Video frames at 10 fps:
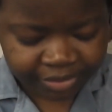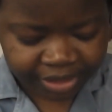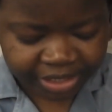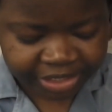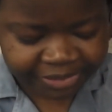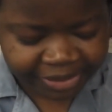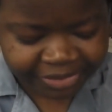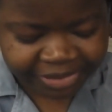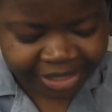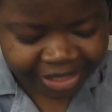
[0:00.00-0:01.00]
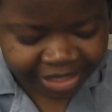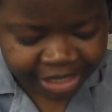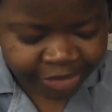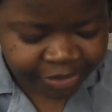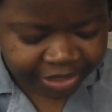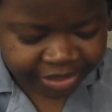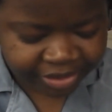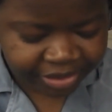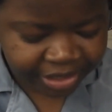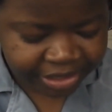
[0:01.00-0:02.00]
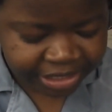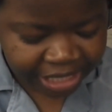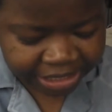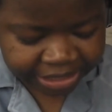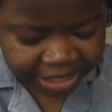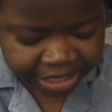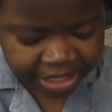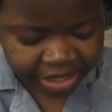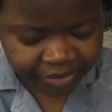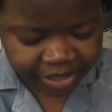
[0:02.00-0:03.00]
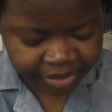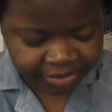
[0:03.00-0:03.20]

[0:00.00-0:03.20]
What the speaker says: Smells like a curry. Does it taste like a curry?